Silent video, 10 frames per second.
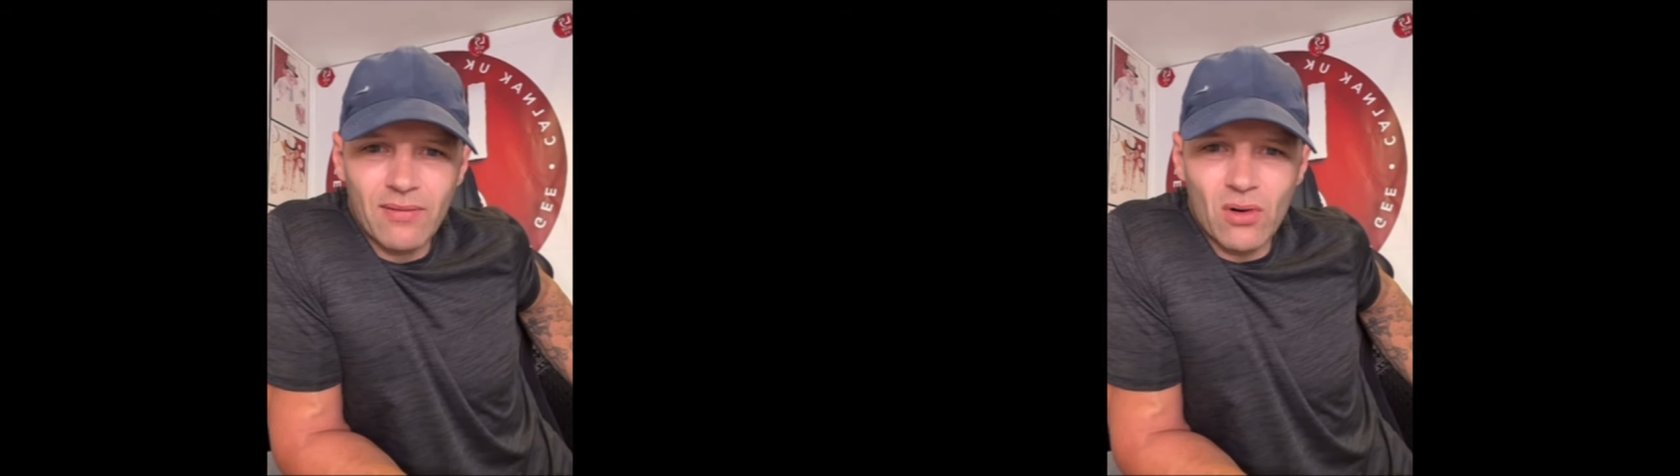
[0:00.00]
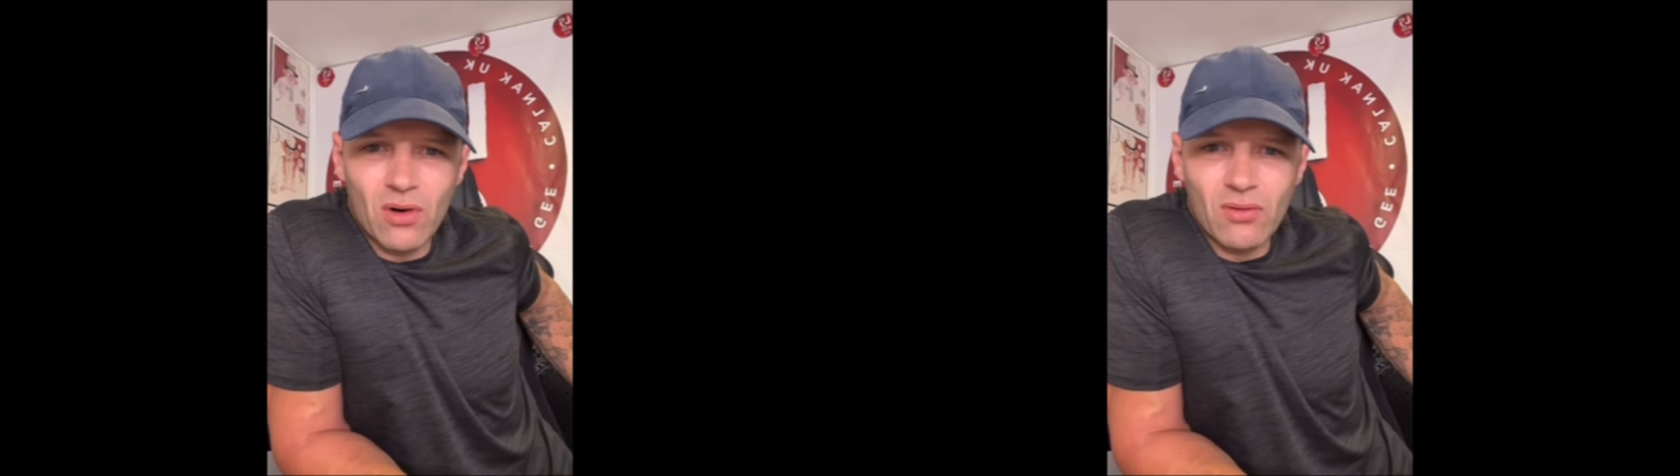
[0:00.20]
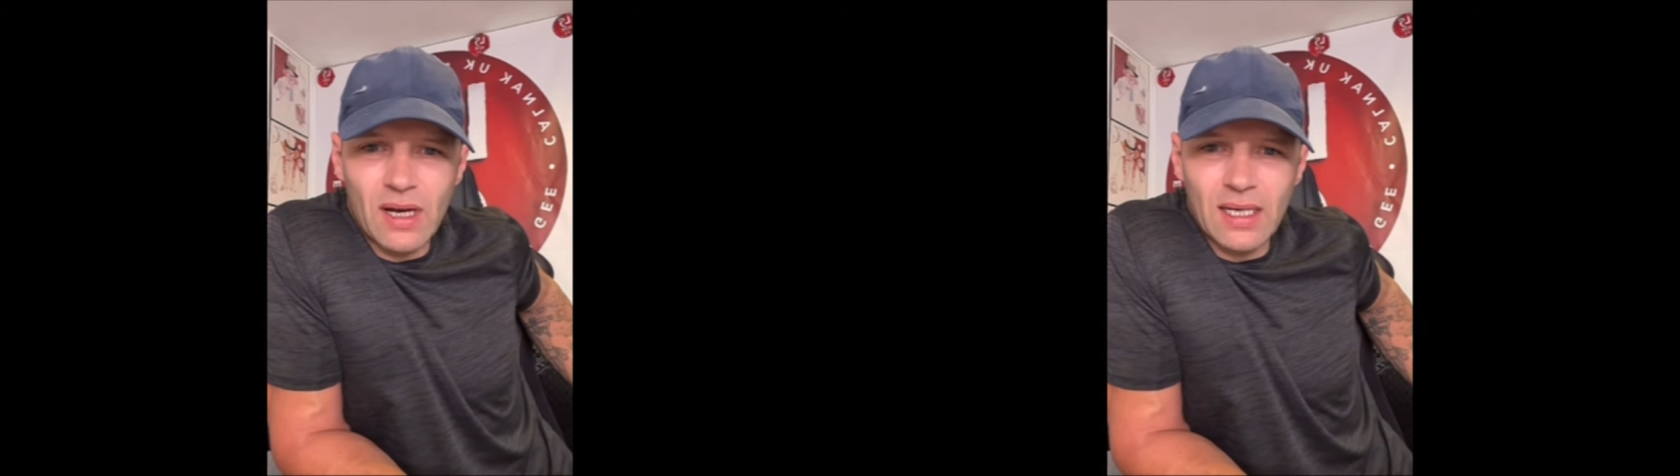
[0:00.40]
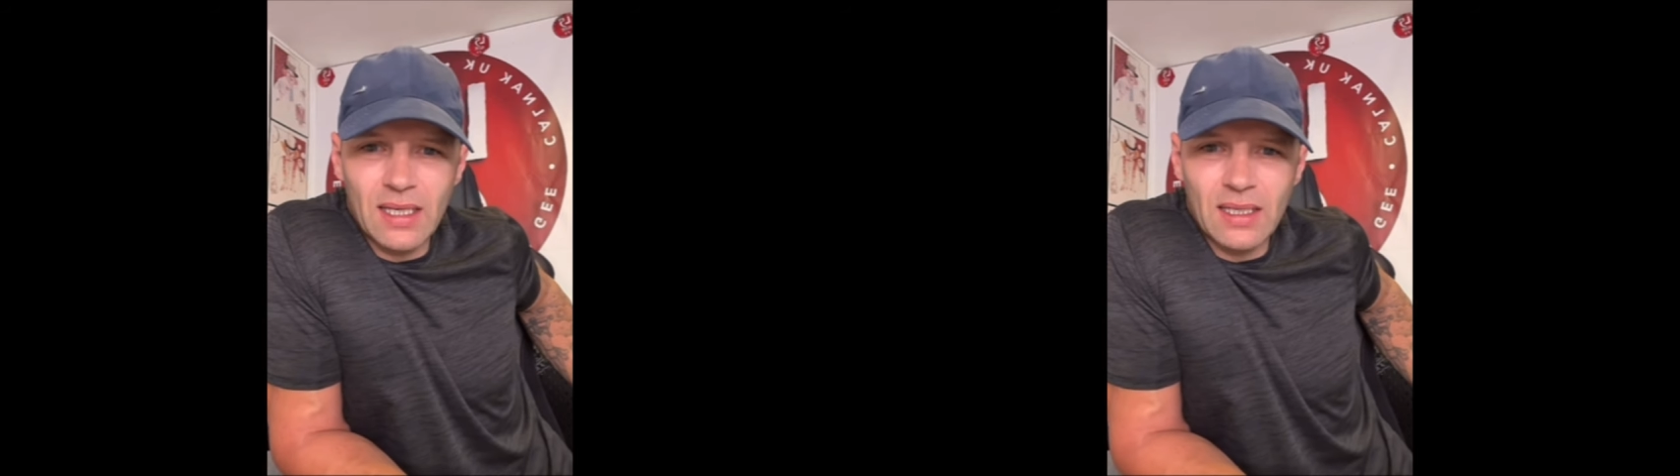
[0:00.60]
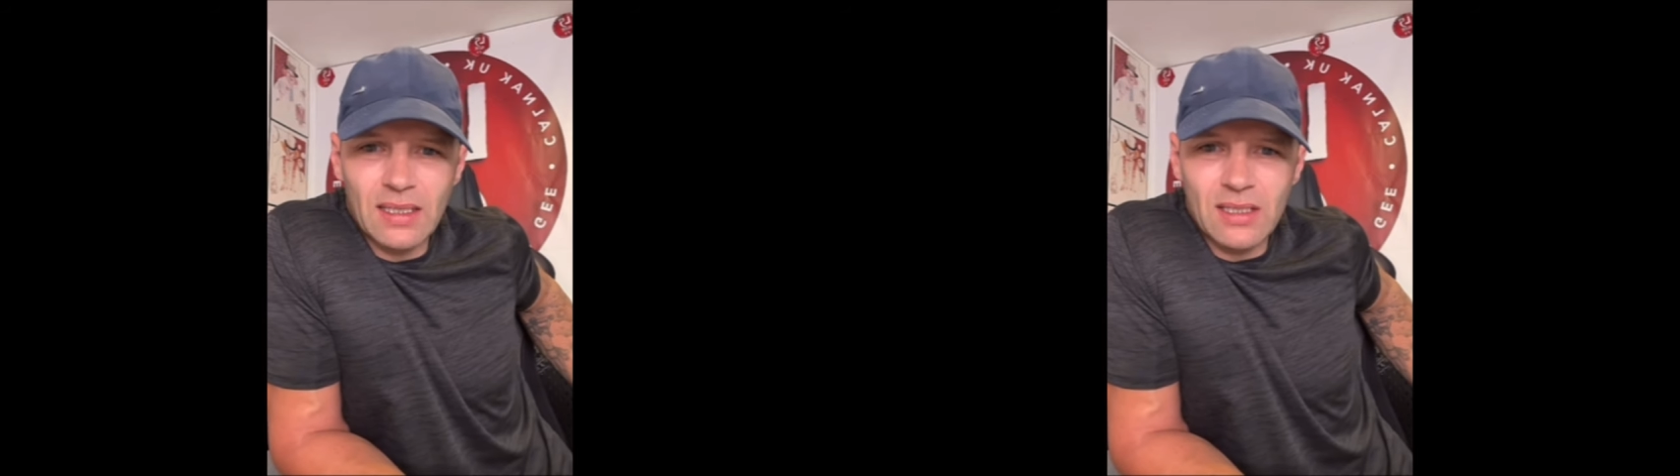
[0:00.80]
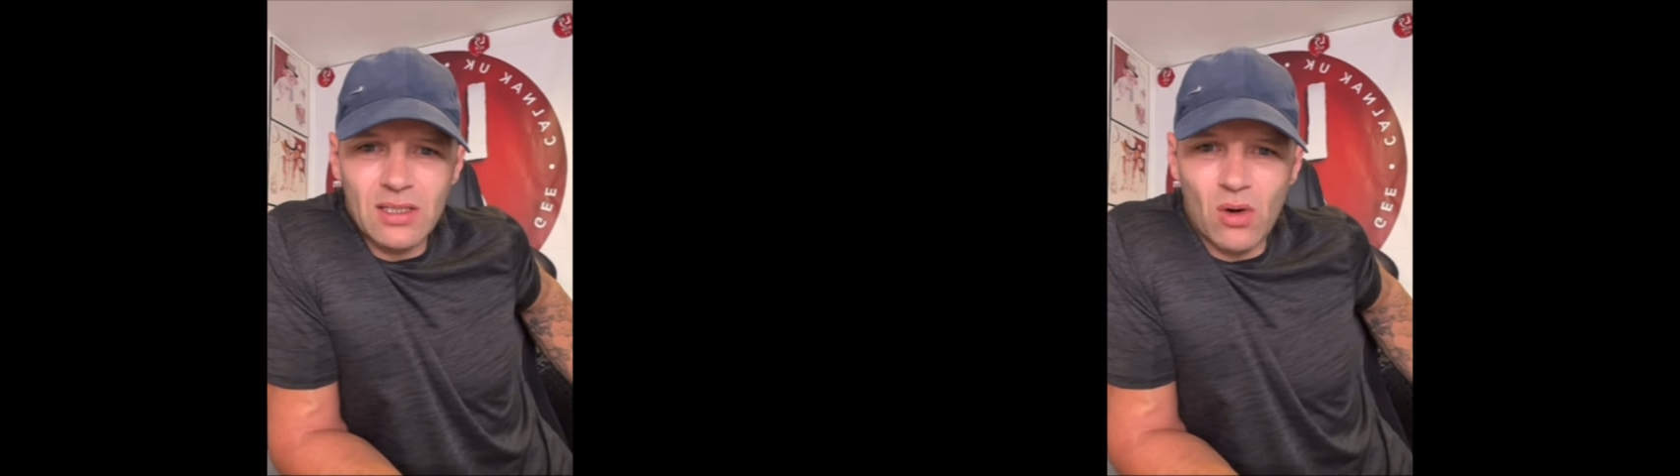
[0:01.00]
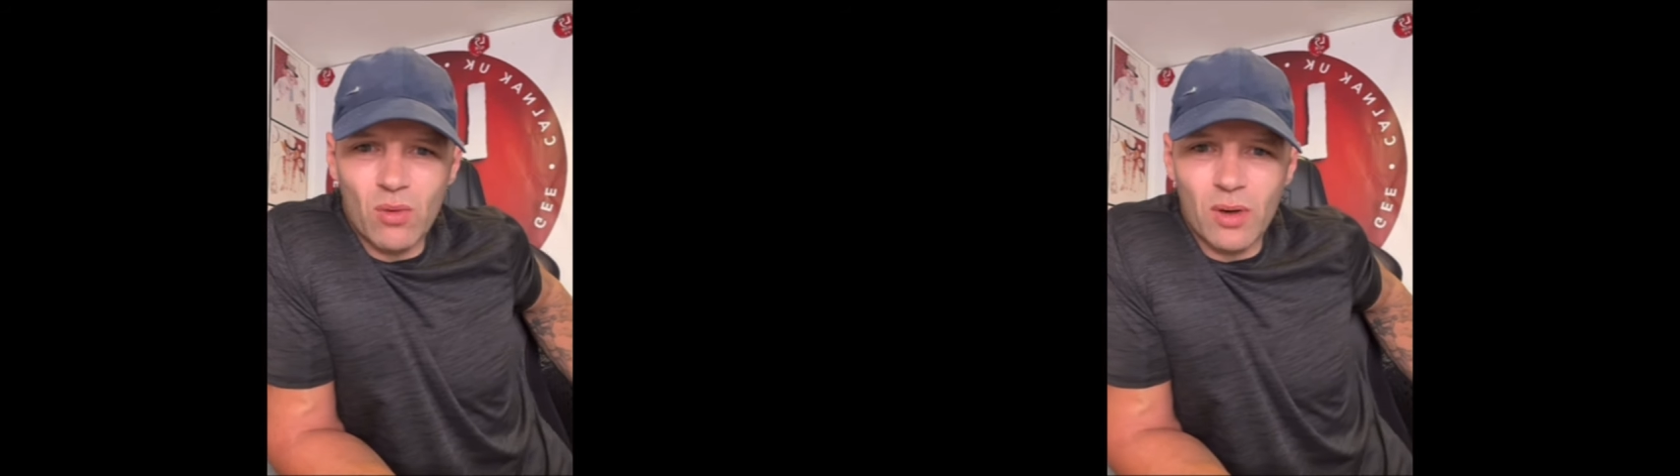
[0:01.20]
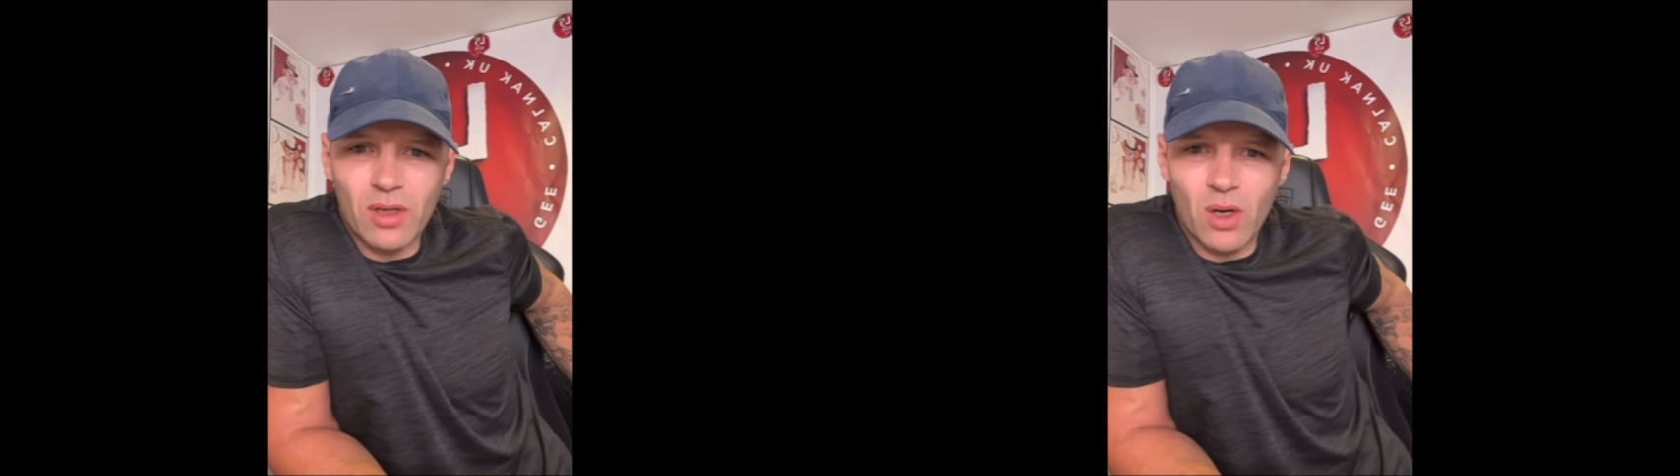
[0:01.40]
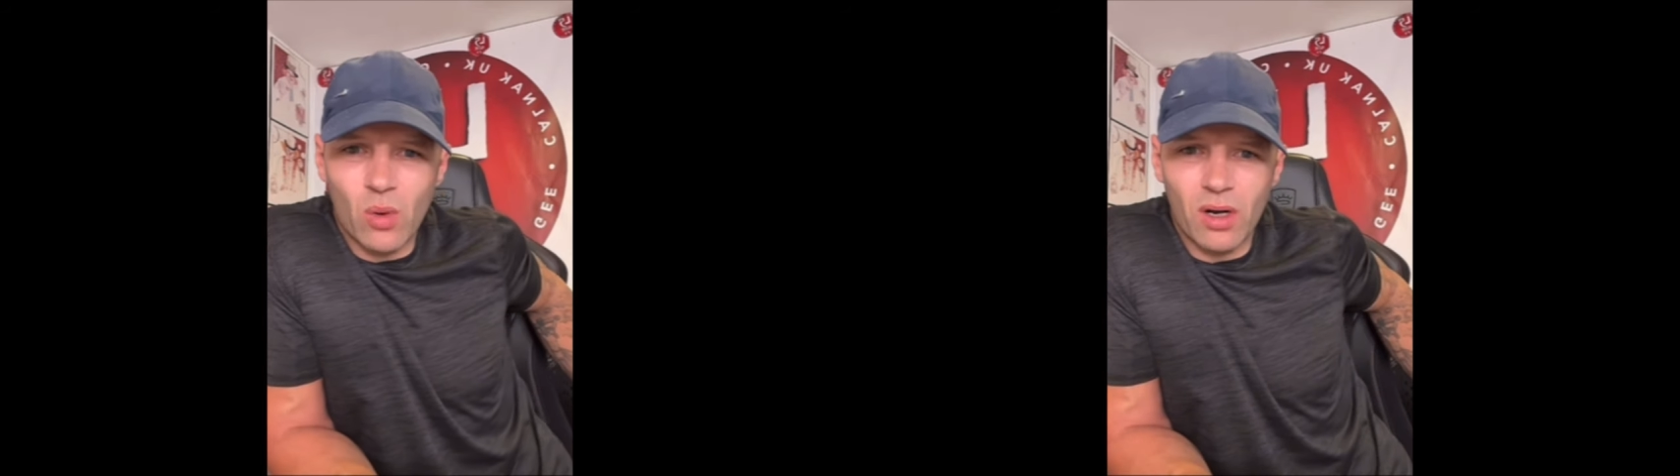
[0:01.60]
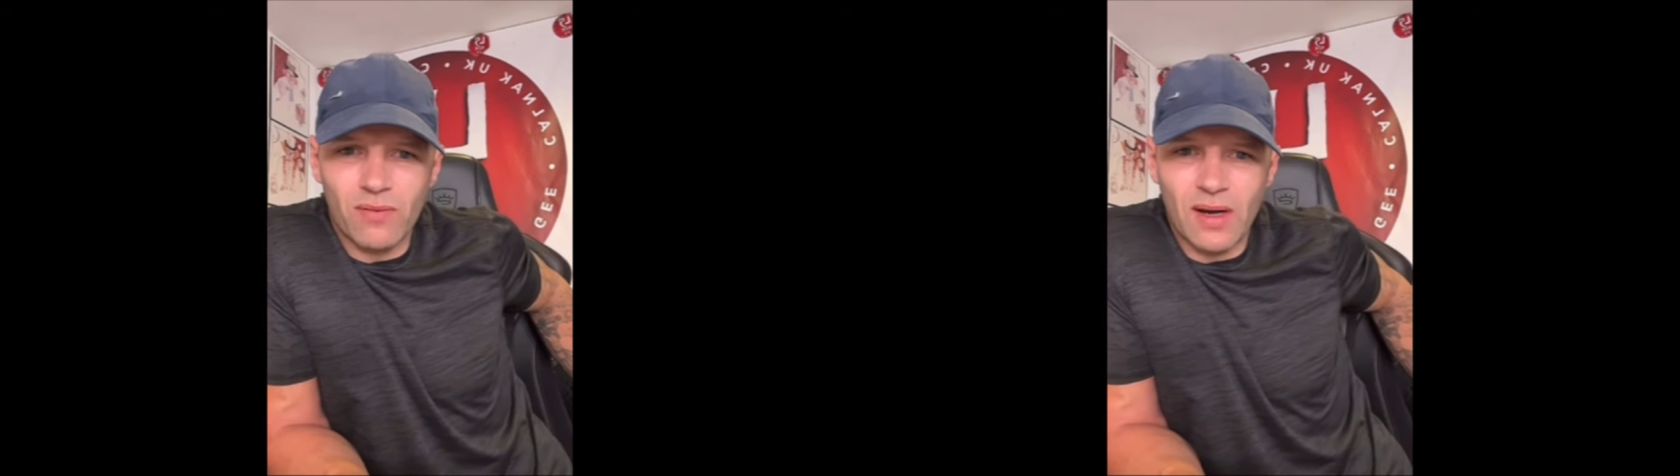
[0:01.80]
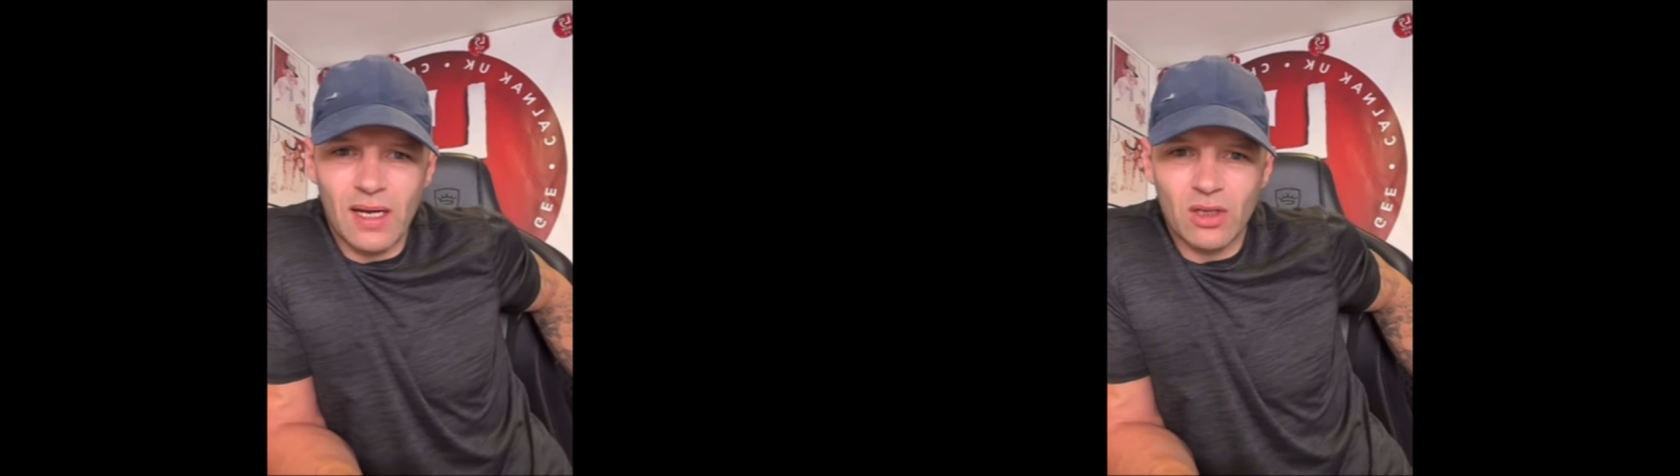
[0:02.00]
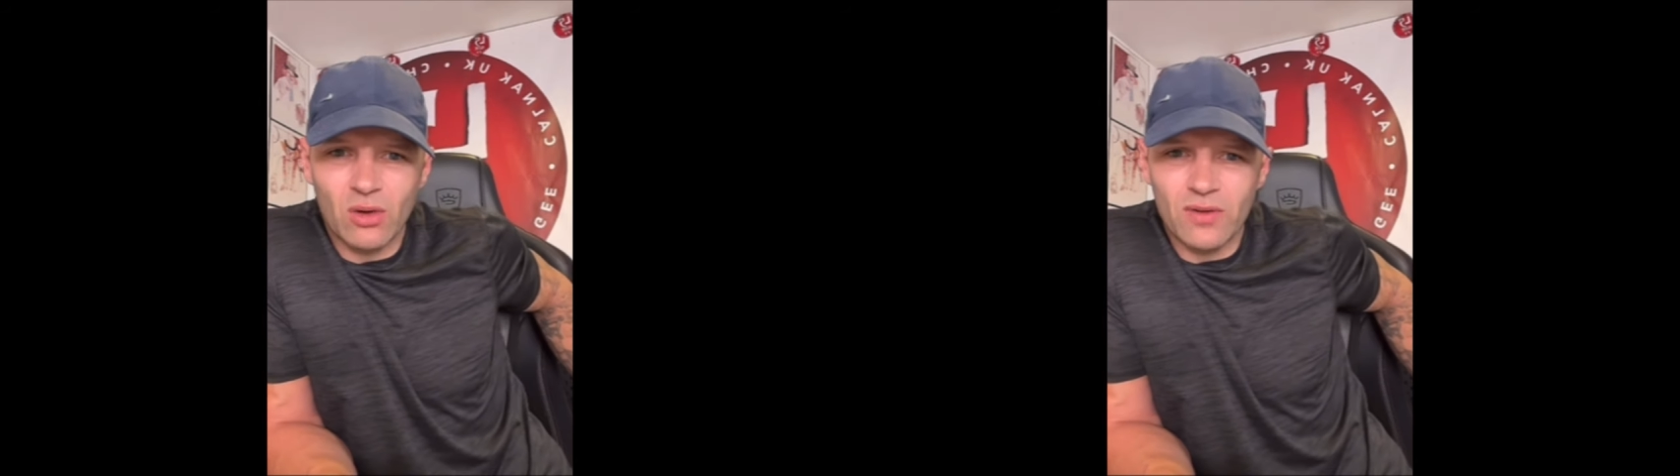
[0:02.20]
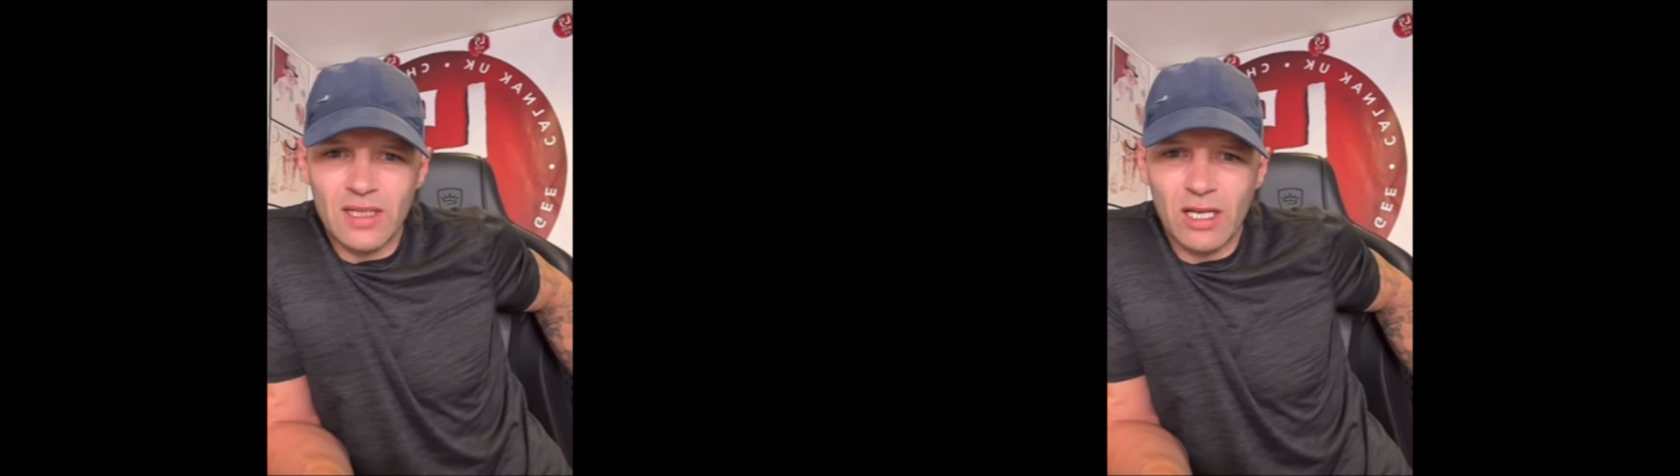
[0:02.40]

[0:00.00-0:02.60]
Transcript: Ford Rally, there's nobody qualified enough